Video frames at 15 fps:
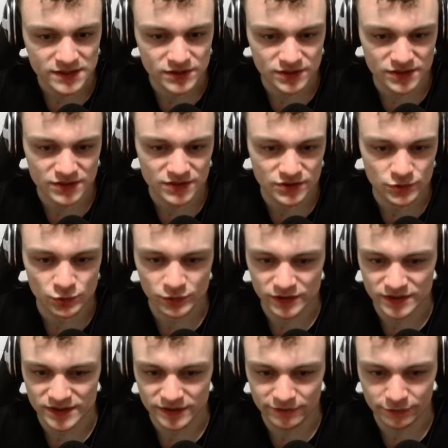just do
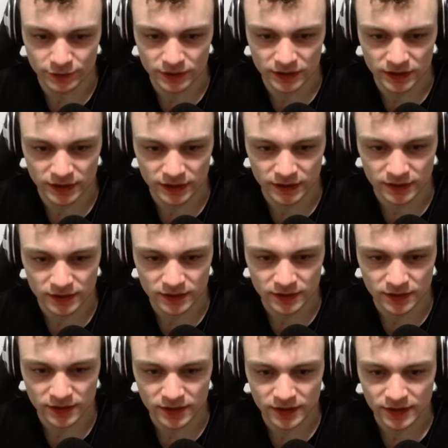it differently.
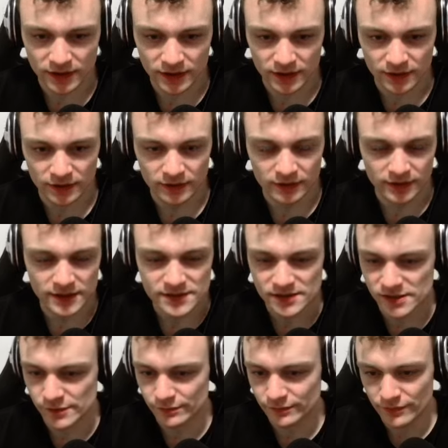Let's
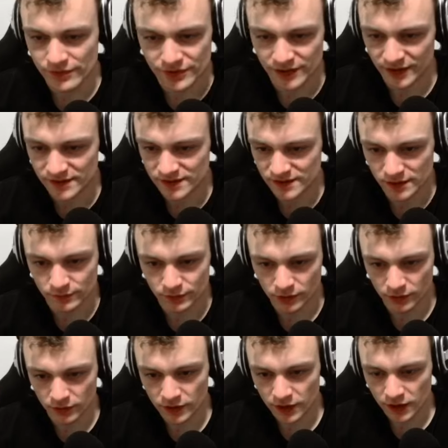keep things
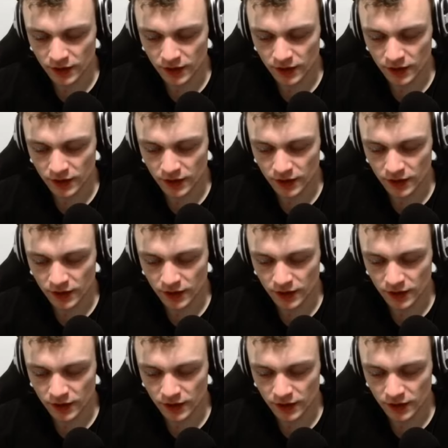simple.